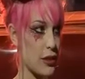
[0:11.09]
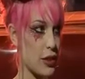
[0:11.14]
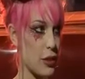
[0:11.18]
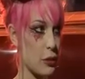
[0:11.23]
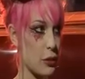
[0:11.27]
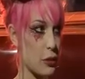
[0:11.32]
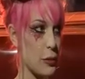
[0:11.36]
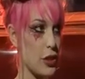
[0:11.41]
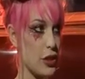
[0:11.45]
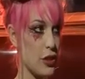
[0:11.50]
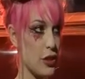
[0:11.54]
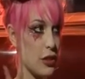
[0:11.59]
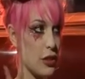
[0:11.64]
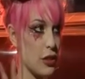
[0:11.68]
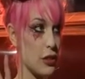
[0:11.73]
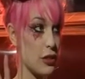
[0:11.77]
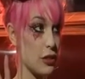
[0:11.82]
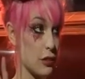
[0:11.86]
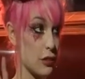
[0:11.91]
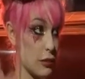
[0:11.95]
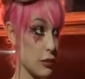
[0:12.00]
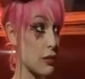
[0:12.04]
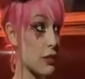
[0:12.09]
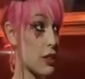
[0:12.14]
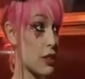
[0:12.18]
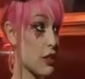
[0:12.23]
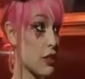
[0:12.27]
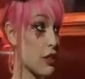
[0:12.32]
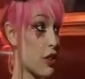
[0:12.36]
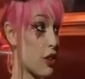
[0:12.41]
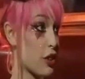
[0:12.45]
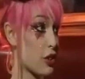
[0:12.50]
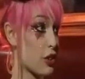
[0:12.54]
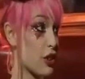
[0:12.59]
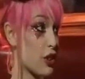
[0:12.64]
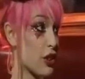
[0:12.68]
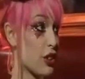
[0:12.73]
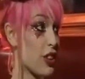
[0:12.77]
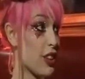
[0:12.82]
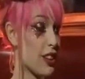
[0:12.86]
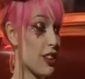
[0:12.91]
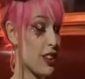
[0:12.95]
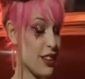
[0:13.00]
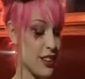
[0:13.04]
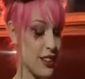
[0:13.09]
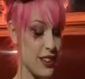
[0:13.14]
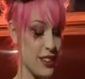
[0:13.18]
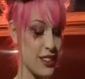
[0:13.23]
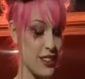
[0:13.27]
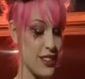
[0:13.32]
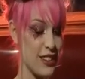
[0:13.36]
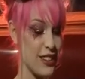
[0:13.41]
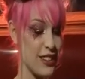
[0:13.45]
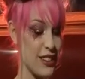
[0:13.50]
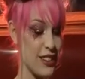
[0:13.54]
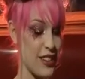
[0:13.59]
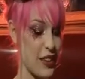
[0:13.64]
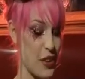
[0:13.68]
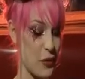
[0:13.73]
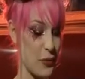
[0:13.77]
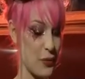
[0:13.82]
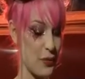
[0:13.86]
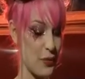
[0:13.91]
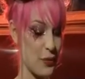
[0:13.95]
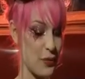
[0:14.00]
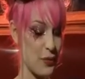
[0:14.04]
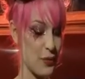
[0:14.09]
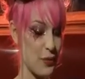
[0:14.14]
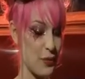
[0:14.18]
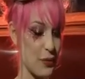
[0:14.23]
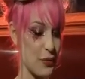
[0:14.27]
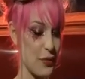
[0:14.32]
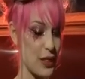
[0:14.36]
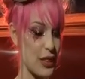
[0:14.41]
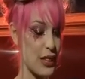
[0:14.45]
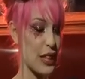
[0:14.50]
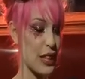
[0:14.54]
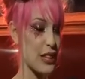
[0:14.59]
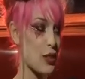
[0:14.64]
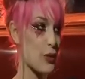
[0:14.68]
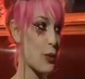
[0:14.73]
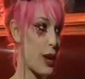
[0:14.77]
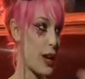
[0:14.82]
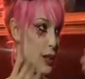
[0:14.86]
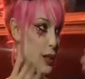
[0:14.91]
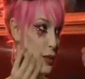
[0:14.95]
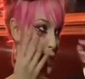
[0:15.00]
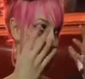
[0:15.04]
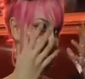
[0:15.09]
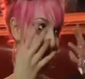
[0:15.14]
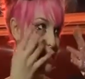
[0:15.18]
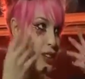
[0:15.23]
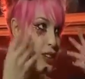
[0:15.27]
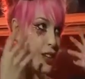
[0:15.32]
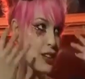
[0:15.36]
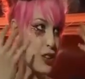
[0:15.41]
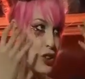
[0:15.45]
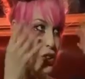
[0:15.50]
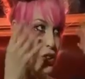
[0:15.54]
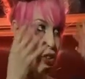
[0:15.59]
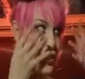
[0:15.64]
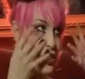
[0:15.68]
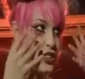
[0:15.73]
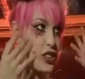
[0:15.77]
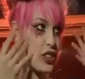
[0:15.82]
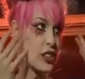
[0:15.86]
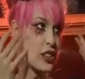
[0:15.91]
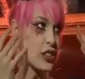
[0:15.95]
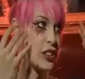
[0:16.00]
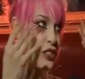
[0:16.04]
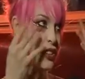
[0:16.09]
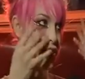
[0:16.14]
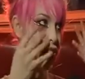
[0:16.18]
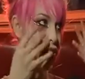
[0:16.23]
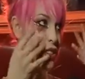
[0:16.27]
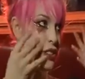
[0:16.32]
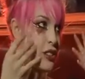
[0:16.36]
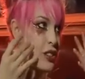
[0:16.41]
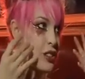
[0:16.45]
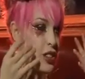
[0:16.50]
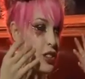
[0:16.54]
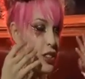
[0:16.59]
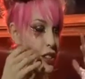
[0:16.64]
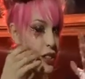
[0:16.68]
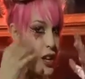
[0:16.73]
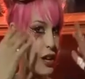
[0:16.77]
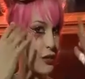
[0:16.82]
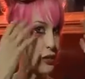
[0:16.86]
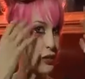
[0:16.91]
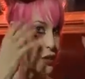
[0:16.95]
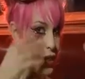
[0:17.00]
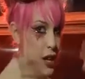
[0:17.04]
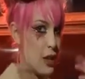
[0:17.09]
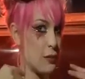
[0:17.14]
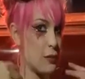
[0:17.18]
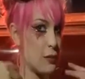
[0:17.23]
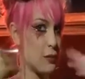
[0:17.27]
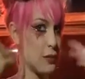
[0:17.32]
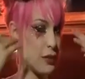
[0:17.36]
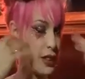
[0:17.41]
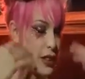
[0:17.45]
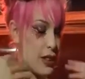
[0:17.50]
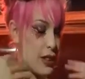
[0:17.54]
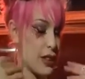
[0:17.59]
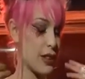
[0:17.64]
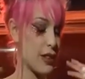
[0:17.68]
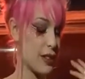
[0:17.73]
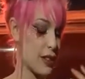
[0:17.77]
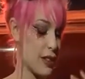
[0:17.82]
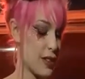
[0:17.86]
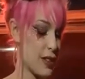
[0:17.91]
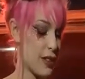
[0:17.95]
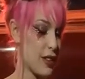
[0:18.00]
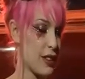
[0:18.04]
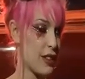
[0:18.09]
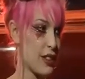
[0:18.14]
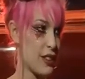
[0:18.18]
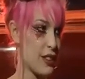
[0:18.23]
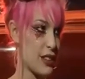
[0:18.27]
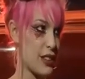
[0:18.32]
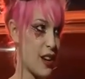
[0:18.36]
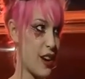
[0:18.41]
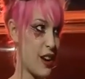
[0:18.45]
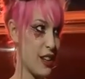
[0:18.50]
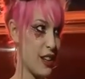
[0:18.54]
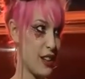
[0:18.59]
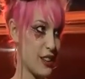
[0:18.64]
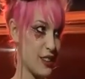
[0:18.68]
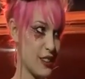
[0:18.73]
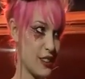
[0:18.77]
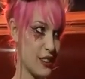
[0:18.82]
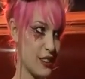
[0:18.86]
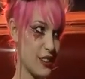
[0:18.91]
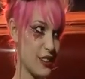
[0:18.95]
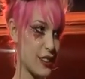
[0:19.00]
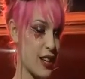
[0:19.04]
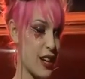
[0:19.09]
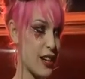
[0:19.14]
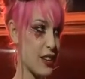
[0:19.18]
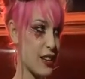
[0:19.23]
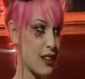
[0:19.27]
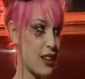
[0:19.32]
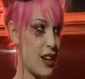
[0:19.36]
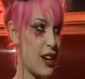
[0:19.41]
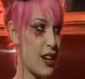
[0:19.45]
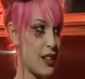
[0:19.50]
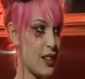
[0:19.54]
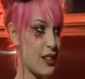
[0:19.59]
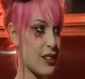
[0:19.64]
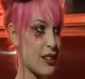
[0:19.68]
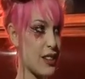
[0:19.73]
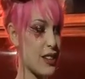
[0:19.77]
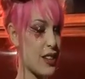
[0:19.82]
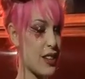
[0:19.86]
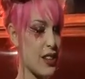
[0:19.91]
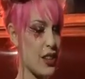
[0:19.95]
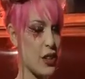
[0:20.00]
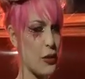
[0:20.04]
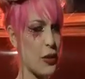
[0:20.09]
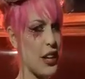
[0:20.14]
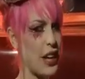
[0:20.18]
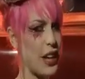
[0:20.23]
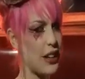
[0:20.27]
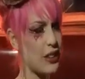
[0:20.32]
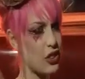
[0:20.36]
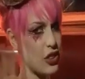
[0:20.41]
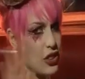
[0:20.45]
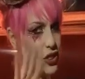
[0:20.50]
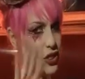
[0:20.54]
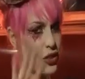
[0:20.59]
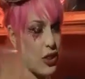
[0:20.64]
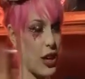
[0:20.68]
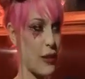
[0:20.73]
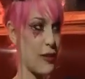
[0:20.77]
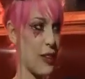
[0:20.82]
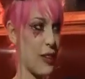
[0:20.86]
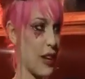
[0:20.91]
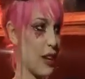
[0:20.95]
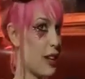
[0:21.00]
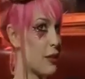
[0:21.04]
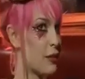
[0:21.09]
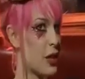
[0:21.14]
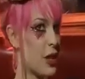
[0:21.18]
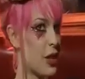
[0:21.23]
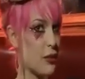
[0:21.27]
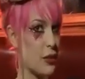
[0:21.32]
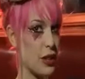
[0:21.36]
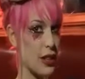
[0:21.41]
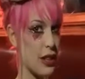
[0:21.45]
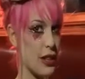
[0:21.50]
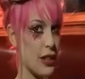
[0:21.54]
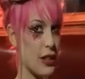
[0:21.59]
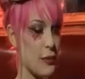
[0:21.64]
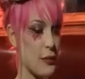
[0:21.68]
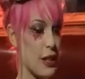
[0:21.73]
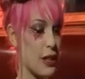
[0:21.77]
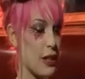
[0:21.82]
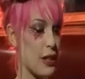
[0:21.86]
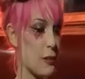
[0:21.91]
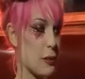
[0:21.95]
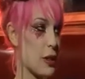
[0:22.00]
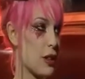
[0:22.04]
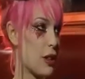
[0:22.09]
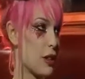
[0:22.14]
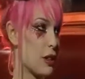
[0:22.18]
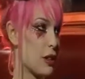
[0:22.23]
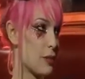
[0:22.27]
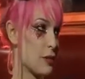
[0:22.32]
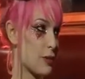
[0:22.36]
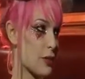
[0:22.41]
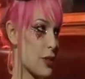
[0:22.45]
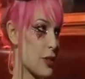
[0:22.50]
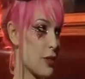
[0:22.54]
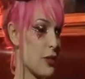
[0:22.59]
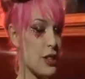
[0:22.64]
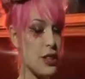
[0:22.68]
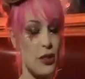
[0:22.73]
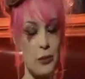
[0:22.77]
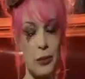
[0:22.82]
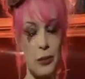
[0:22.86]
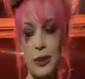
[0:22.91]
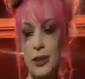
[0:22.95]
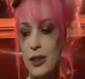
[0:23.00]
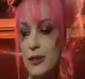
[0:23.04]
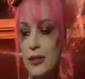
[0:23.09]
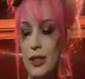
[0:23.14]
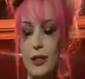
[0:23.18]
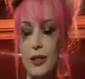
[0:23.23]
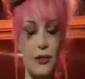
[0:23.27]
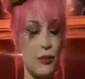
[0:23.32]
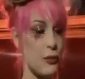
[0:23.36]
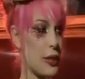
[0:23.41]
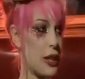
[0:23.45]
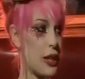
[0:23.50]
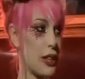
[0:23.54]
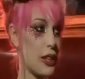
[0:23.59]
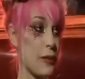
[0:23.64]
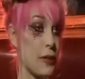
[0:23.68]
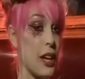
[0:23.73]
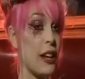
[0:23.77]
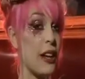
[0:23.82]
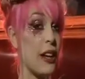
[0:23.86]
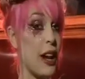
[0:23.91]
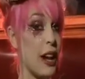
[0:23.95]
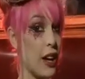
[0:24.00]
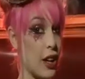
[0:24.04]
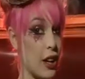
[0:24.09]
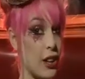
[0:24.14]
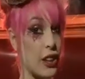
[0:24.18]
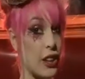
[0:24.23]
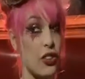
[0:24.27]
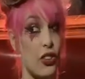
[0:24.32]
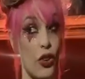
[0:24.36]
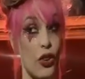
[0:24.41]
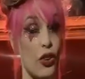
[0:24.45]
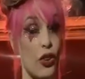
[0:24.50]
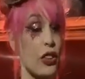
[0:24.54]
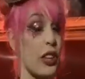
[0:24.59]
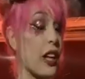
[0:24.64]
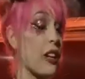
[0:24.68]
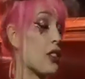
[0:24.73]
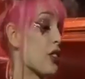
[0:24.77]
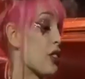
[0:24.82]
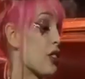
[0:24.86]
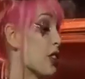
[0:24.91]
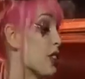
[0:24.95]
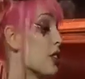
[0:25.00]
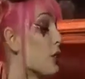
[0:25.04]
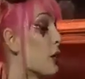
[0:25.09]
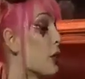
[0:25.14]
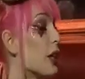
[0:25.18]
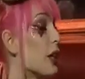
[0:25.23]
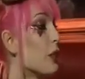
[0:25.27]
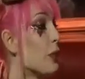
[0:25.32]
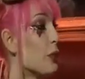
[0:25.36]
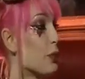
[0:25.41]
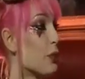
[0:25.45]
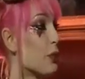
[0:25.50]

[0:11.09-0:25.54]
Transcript: So we'll be doing. This is all true. This is that's why we have like all this goodness on to cover up like the tired eyes. We actually scrapped that. I'm not wearing any makeup at all. We don't believe in makeup, and hair is all natural as well.